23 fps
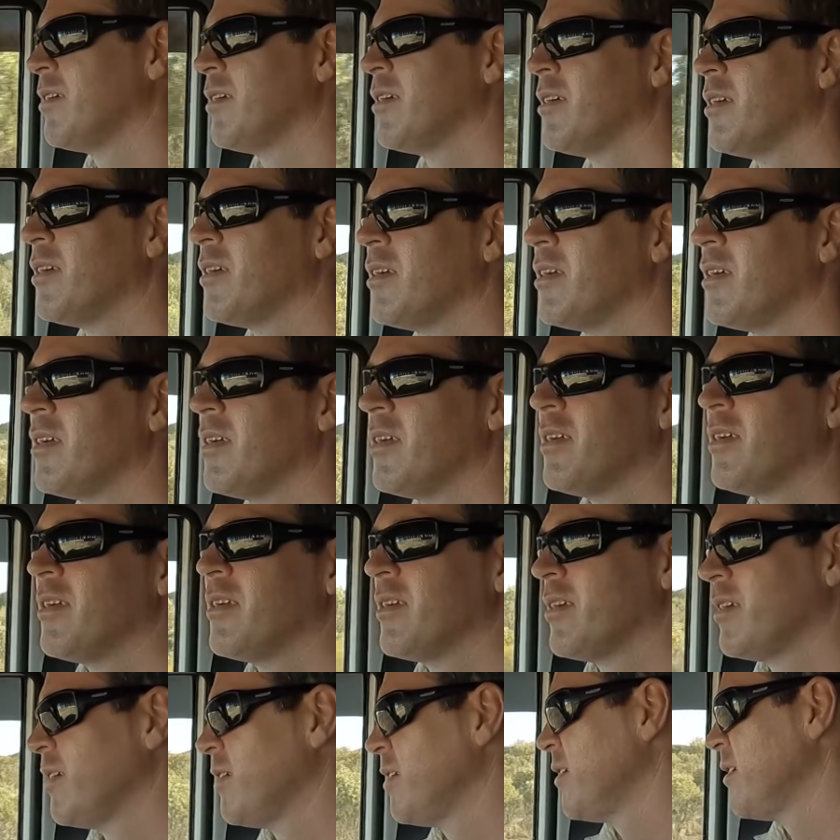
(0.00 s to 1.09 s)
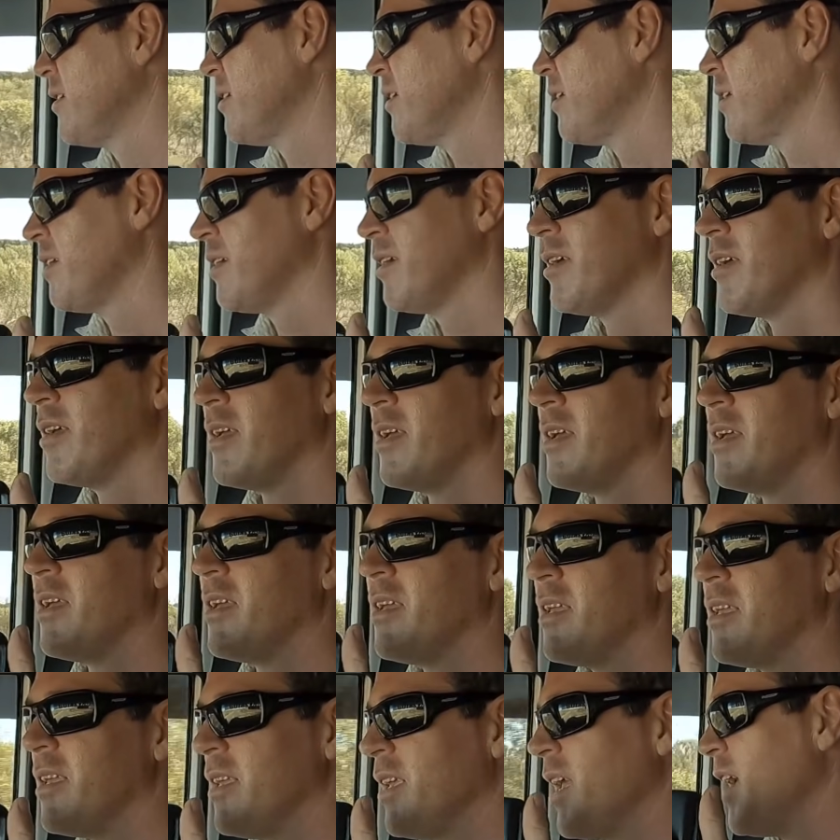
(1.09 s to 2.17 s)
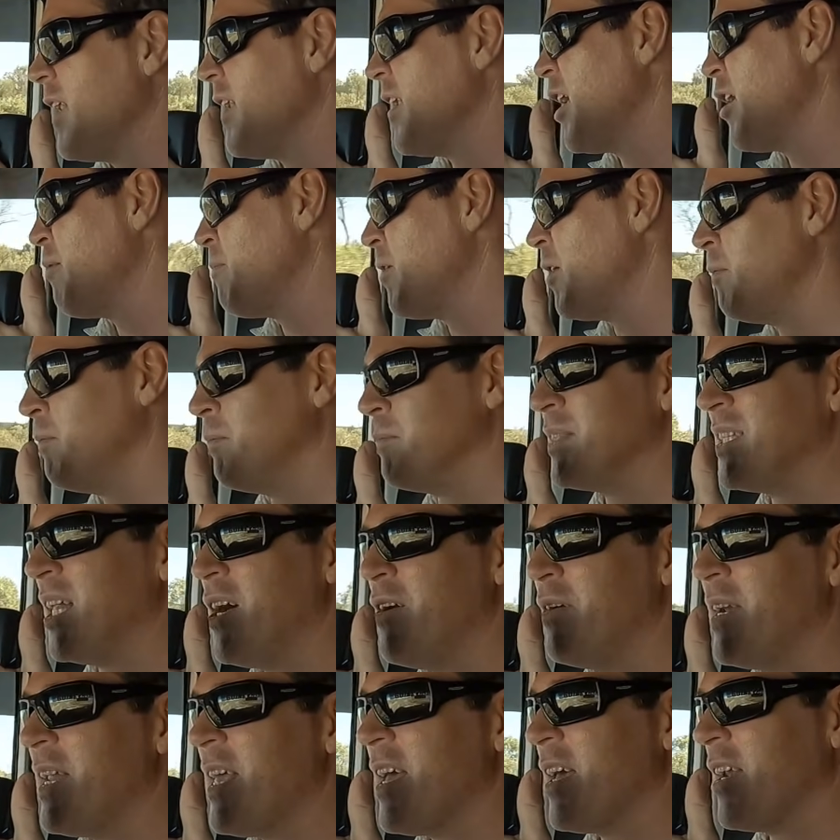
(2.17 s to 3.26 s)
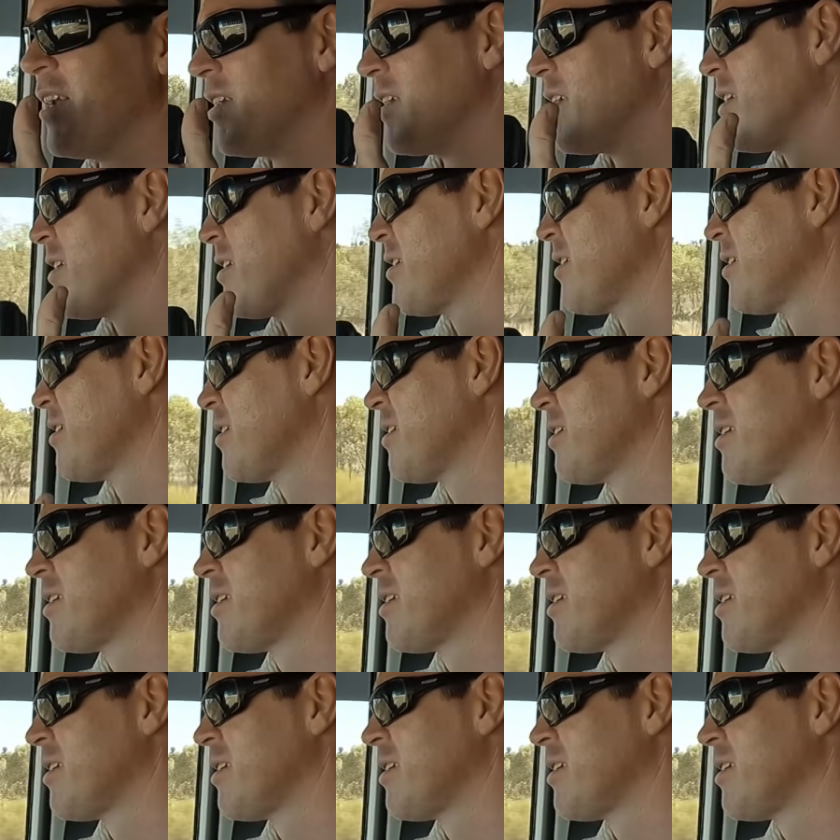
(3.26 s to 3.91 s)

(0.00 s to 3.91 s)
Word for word: Yeah, cheers. Thanks for that, buddy. Yeah, no problem. Slowing down.